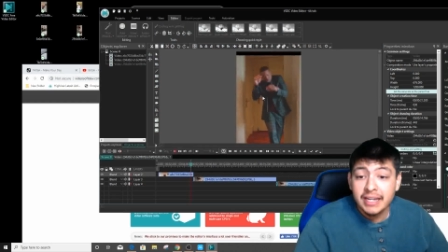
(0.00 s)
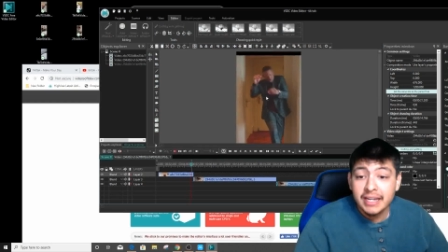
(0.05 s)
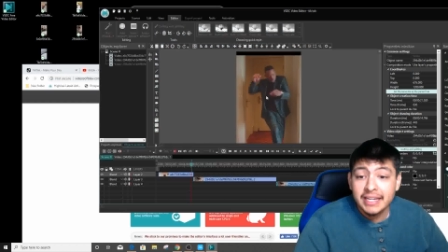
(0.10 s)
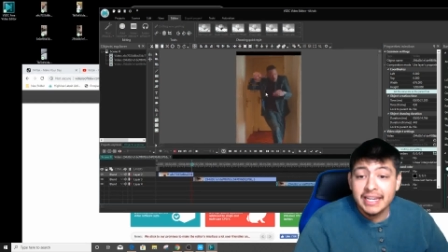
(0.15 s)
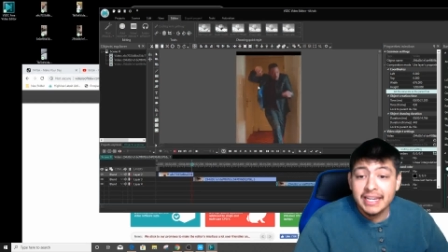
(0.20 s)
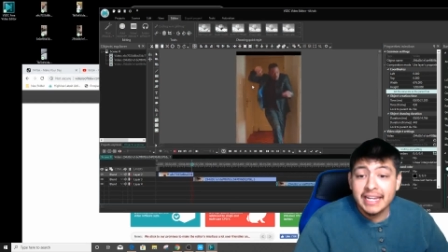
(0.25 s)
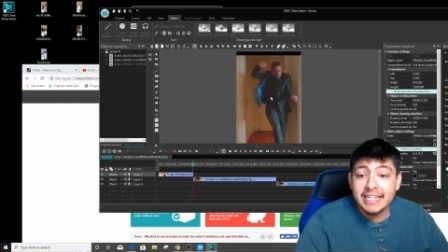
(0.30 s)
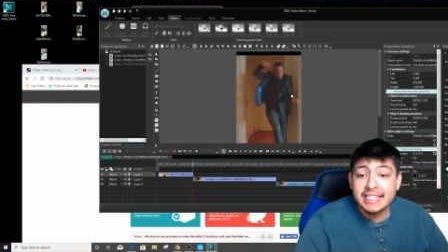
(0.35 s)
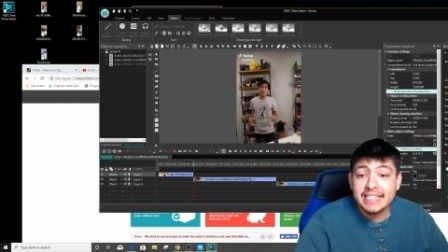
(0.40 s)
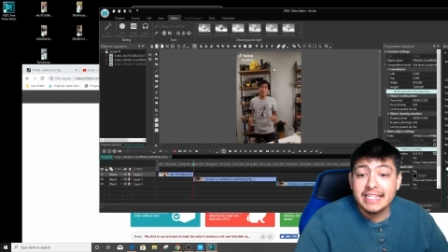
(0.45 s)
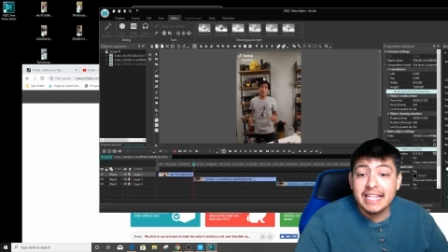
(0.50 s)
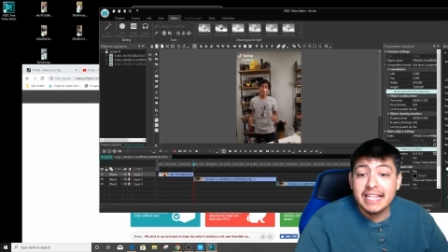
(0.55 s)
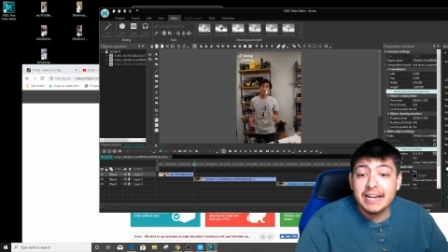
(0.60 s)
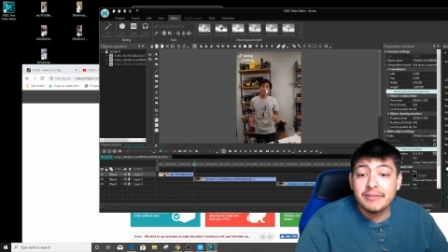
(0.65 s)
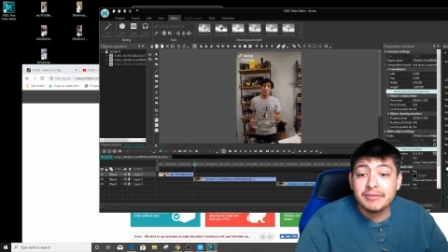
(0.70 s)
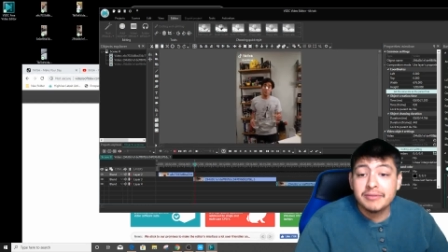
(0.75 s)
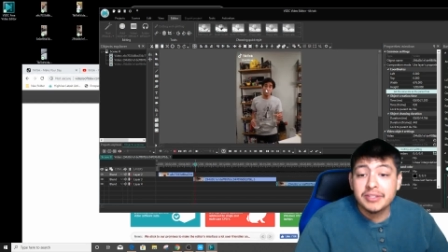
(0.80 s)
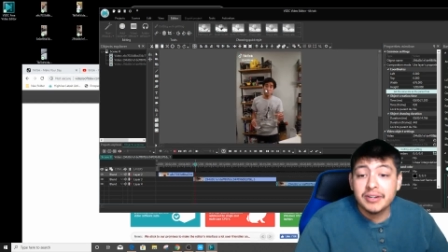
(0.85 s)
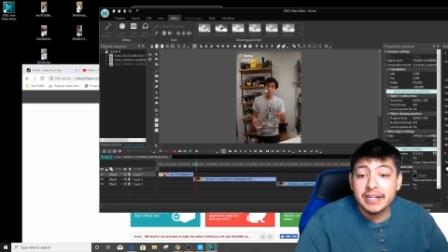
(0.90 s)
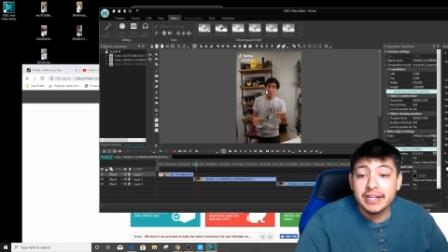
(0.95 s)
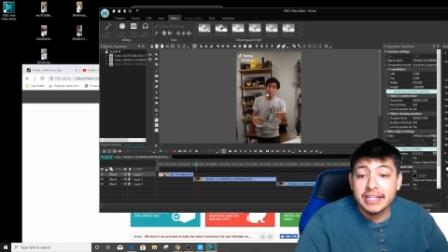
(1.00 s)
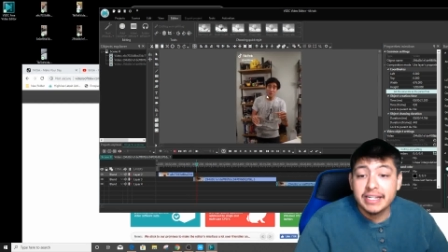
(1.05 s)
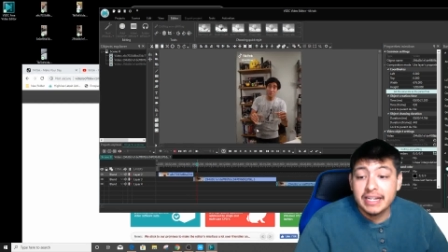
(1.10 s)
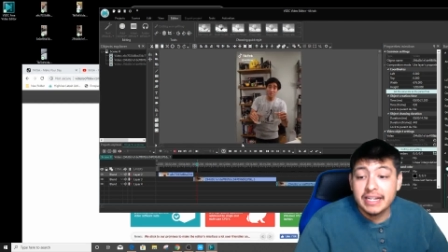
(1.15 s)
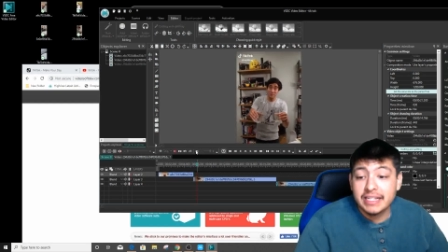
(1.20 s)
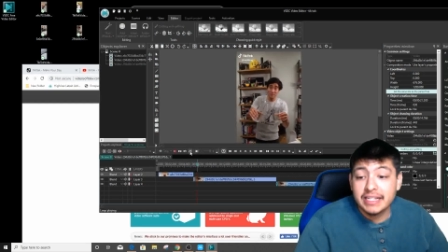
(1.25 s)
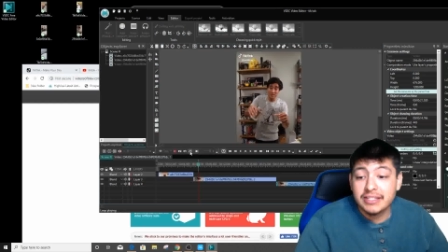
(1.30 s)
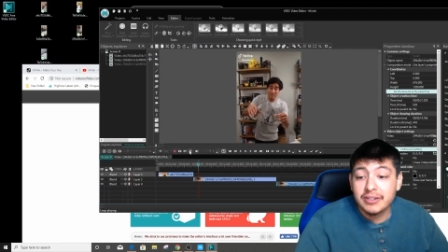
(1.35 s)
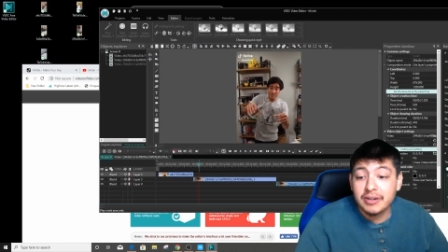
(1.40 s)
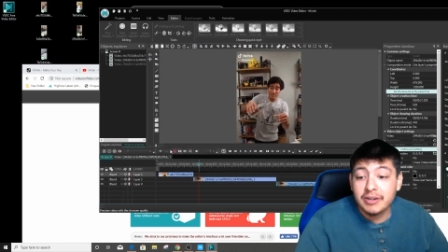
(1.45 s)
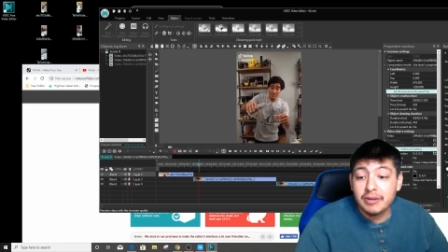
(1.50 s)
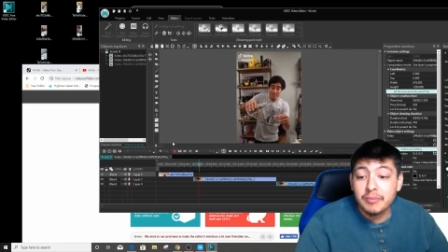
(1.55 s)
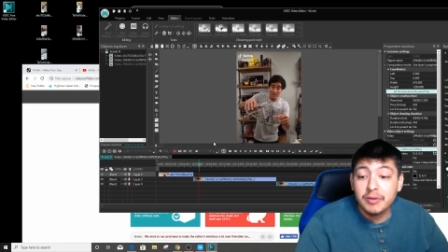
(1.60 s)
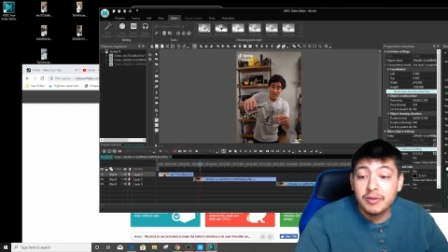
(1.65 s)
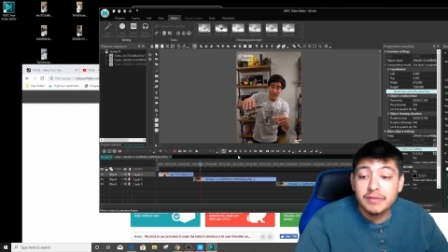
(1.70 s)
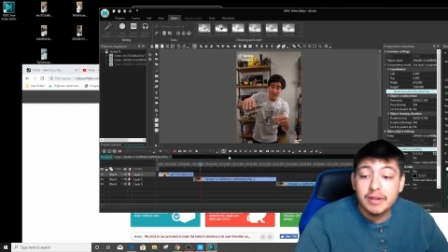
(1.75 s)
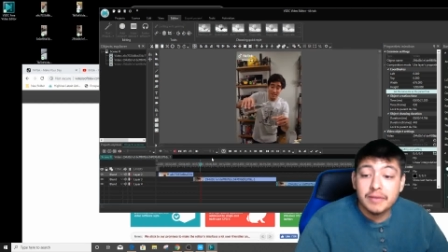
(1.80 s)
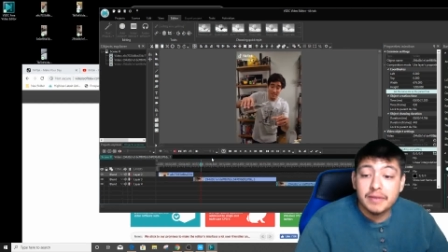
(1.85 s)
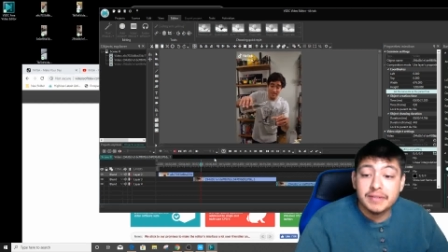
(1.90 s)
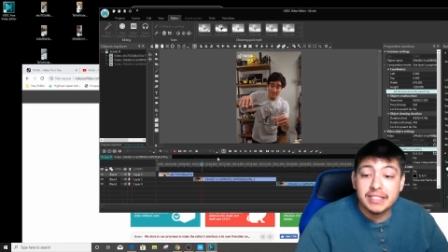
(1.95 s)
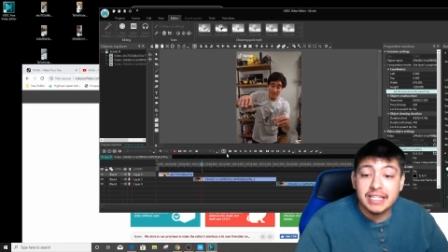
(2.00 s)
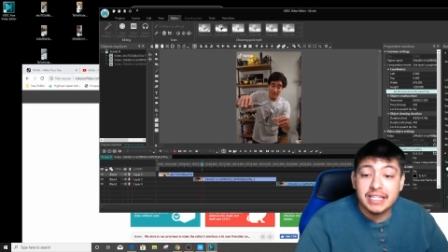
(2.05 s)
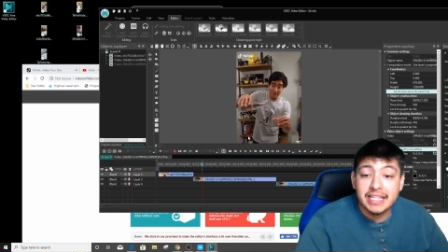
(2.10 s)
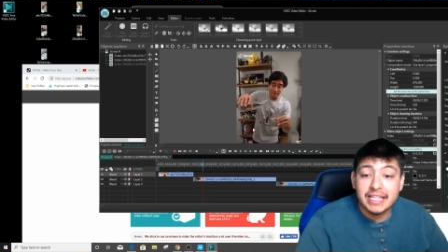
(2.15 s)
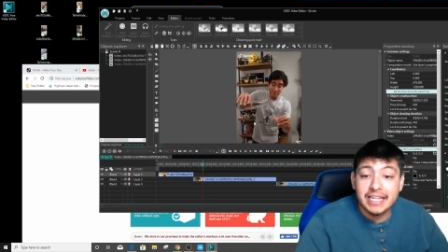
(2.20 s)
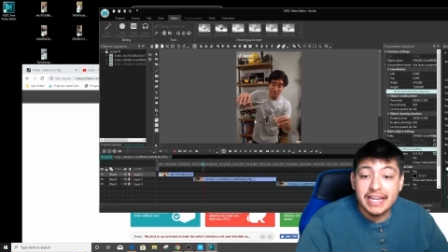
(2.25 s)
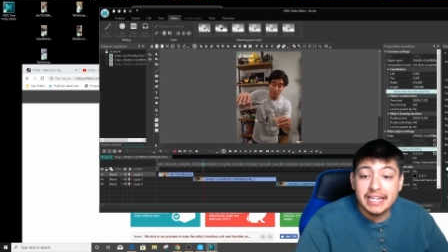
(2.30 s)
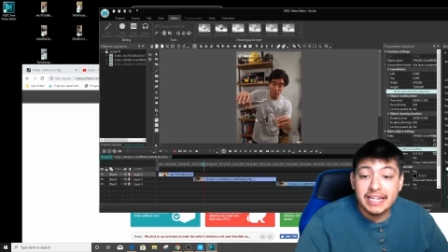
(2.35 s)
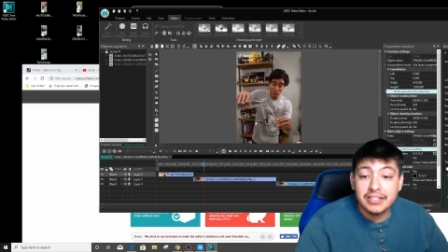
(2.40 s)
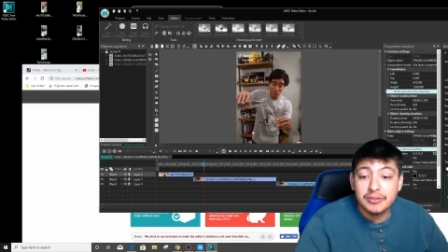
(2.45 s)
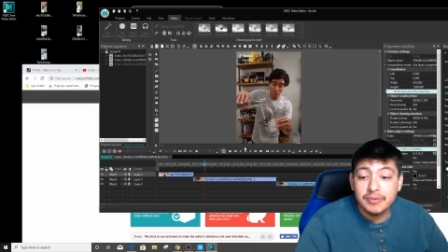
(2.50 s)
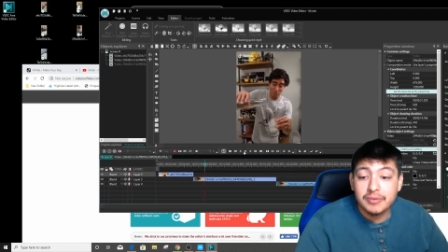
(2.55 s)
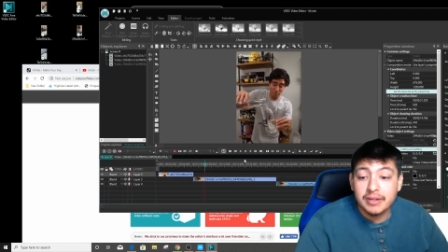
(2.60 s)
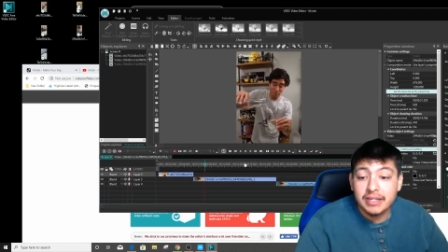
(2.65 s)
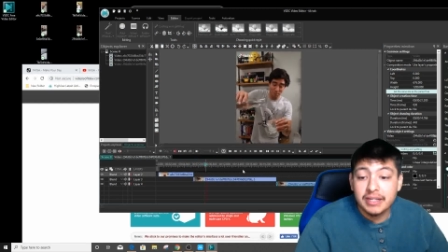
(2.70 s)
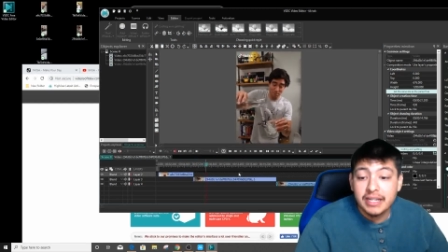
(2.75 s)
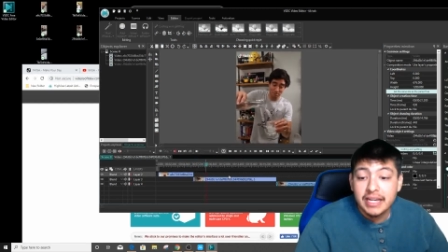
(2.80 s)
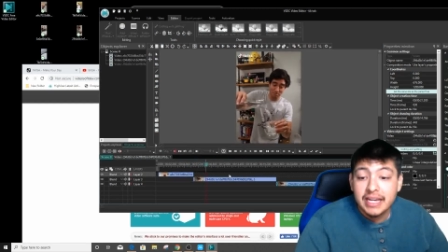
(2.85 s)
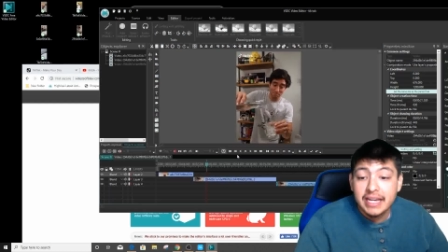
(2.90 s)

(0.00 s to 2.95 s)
you can see that one's already done, so it moves over to the next one.